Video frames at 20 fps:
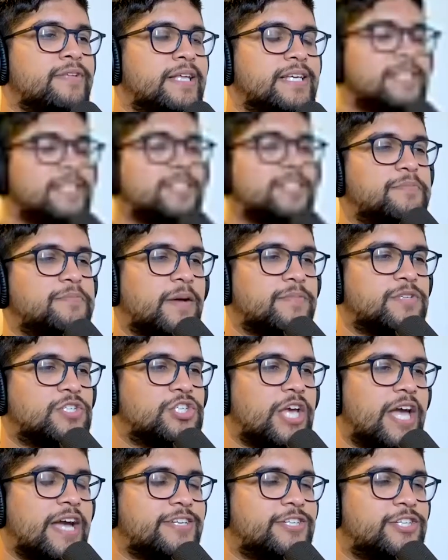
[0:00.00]
like sometimes
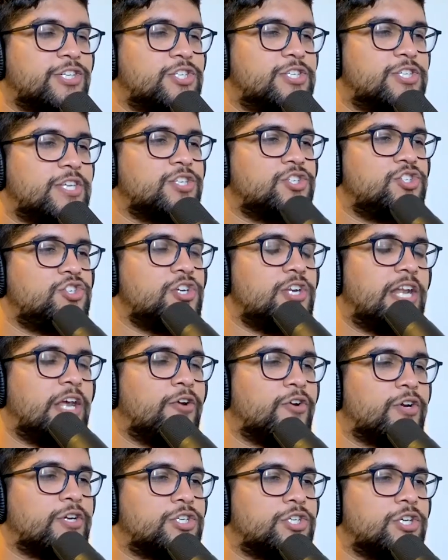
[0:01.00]
Shaq just says
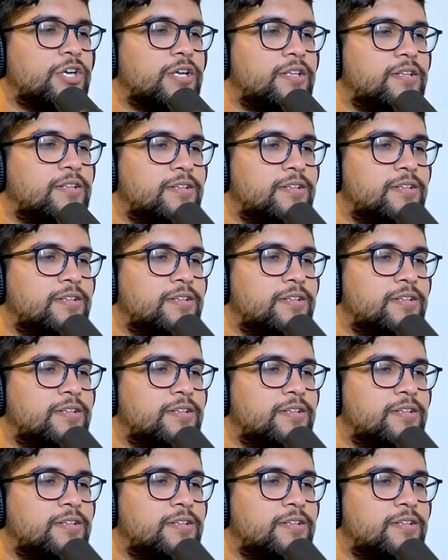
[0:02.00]
generic shit.